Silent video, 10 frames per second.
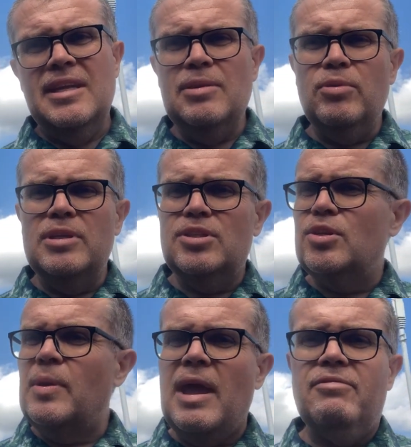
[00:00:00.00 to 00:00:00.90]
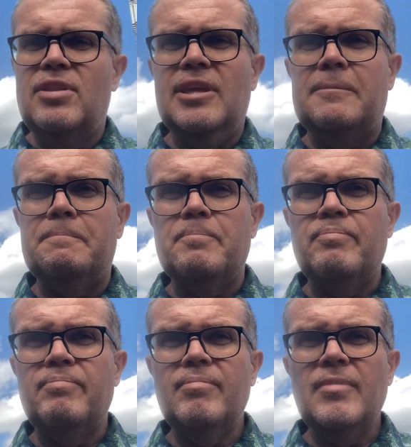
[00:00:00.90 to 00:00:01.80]
He wanted to do everything.
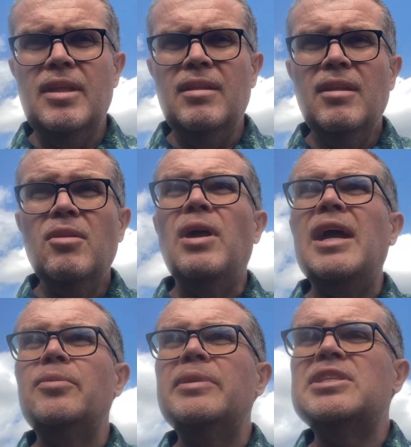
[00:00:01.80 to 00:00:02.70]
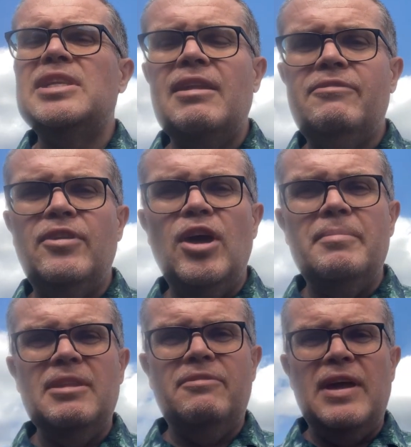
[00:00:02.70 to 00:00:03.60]
Well, how do we stand
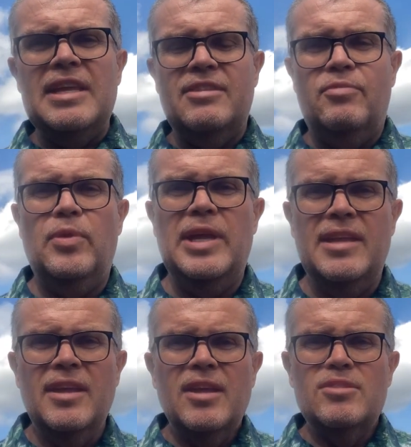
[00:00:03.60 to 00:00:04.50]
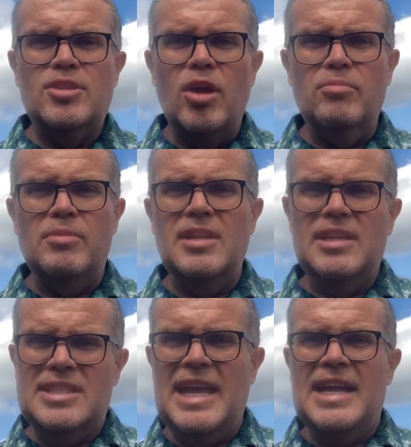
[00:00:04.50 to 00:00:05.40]
firm in the faith if we don't
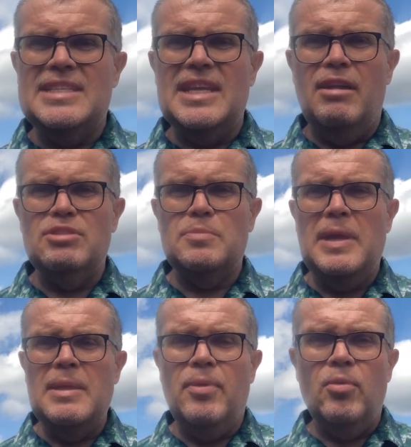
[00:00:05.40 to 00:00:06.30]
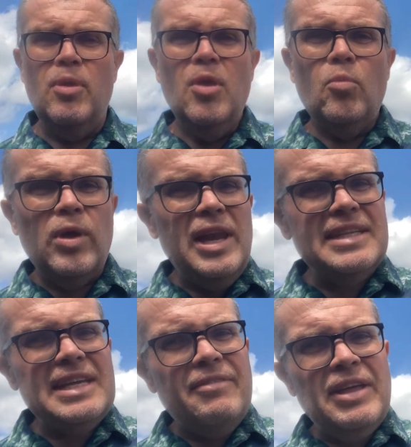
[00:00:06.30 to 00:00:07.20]
see ourselves as people
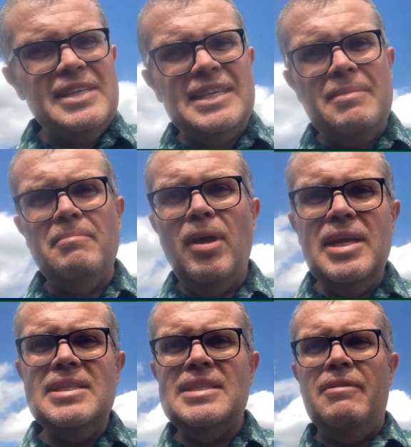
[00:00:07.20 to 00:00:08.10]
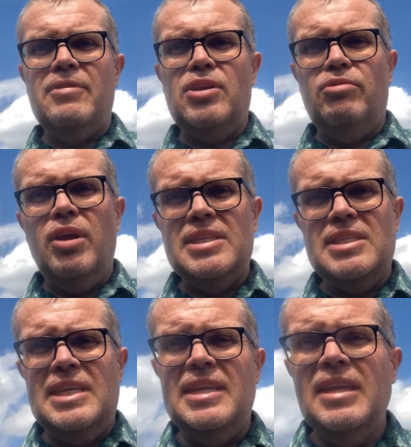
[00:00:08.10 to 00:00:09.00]
willing to have that same mindset for
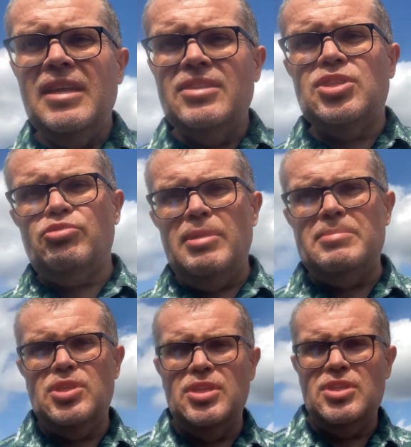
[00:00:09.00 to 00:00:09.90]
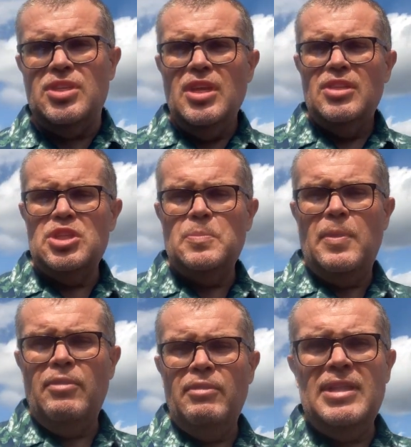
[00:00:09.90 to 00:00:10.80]
Christ? See, the scriptures the
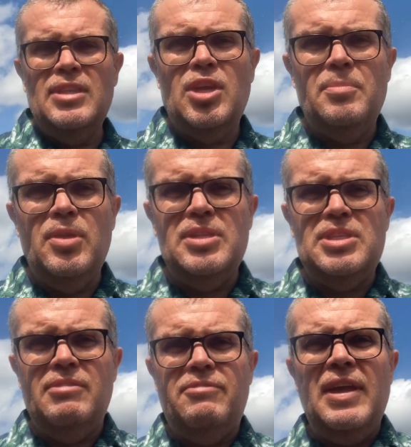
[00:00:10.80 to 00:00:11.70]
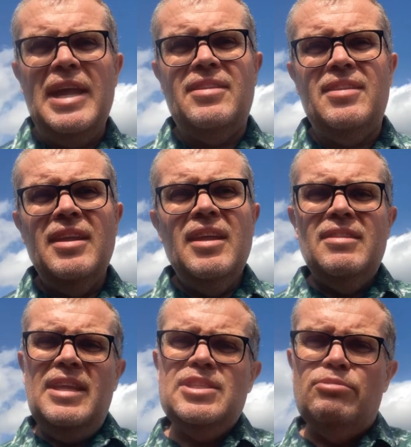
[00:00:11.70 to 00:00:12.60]
spirit, the community of faith.
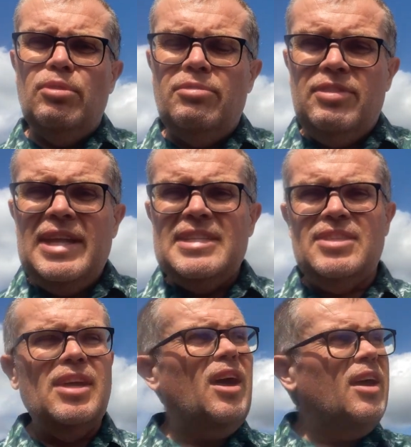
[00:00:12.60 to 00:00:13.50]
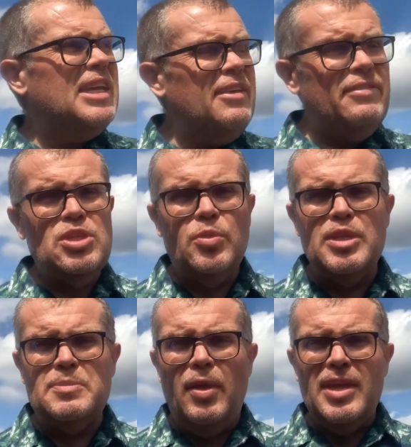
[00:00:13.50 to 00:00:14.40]
These are all things that are given to
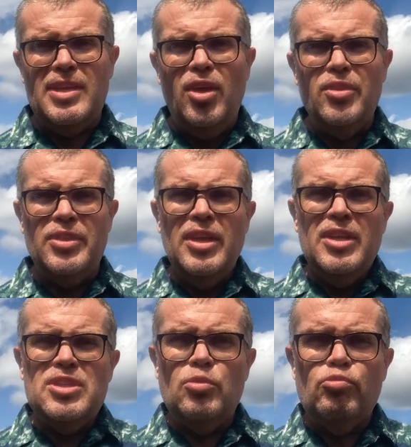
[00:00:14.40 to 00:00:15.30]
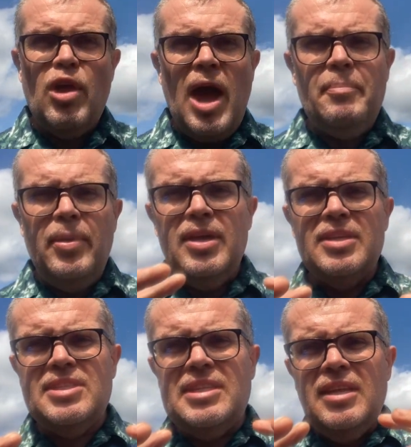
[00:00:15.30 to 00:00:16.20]
us by God to wrap
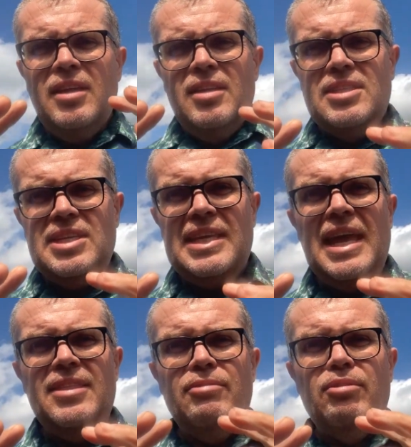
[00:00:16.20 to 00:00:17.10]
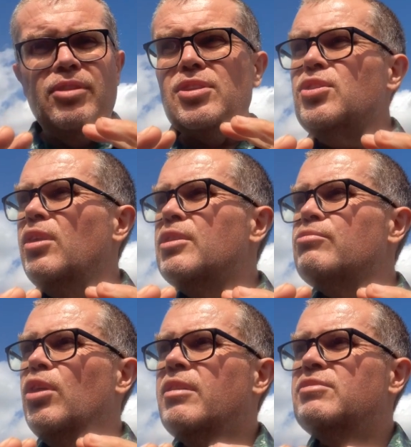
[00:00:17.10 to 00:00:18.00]
us together on the solid
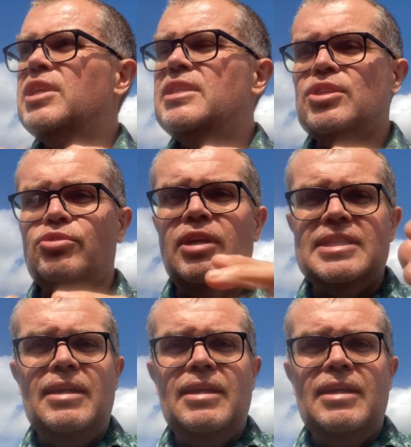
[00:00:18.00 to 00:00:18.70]
rock of Jesus Christ.